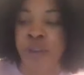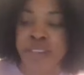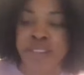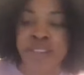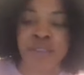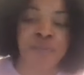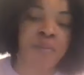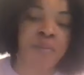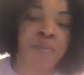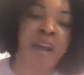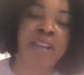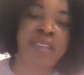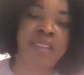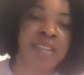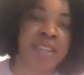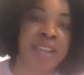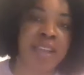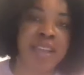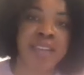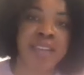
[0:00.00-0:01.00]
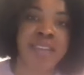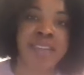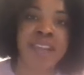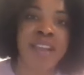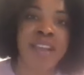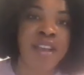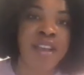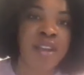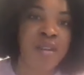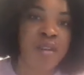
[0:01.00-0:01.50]
is the process?
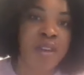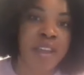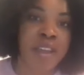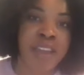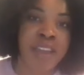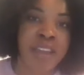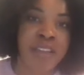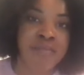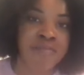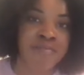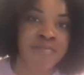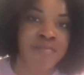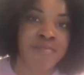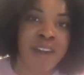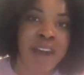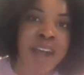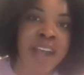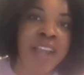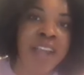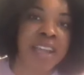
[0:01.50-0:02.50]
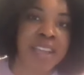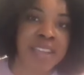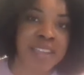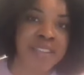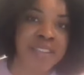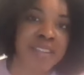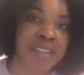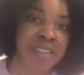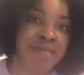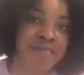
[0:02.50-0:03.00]
And why is
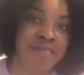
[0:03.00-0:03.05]
it